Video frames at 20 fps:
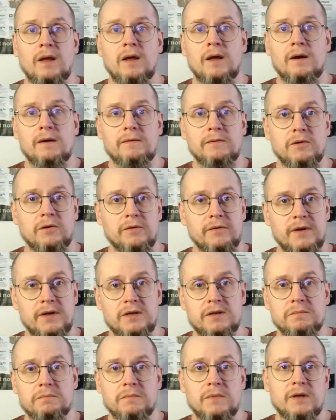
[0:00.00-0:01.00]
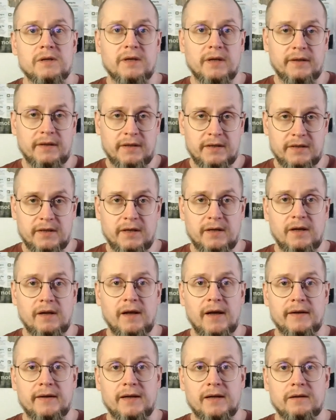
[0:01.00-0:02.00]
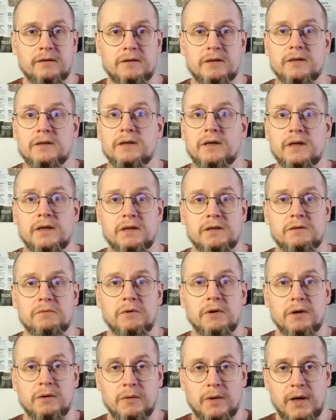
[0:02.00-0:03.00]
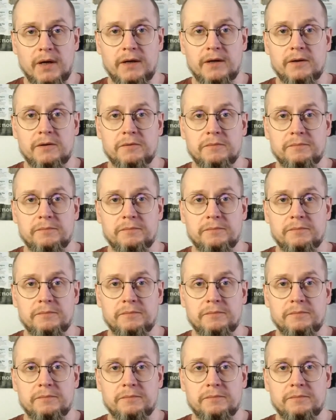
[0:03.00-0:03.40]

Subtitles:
For this, statistical analysis is required.